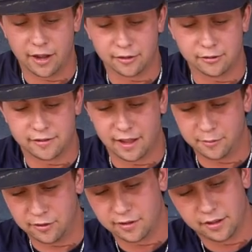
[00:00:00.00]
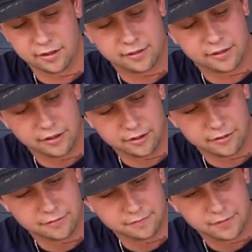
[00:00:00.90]
not gonna stop using it
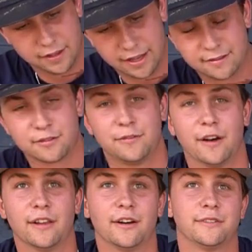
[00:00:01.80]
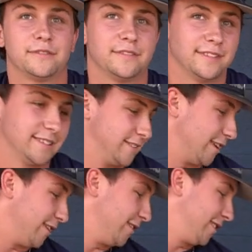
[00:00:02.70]
until the laces fall off.
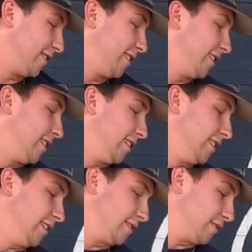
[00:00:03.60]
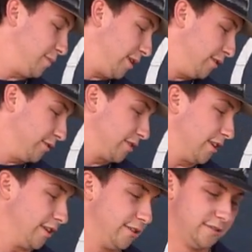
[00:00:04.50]
So this is my new
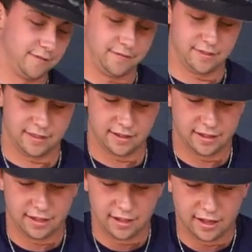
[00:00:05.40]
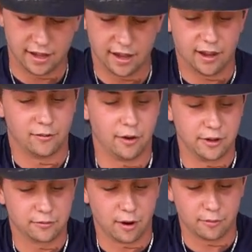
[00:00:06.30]
girl. I've
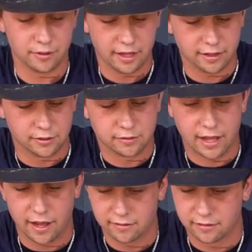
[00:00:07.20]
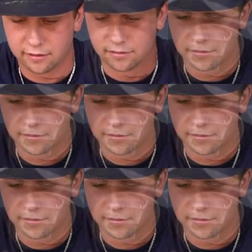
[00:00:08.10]
always rocked with A2000.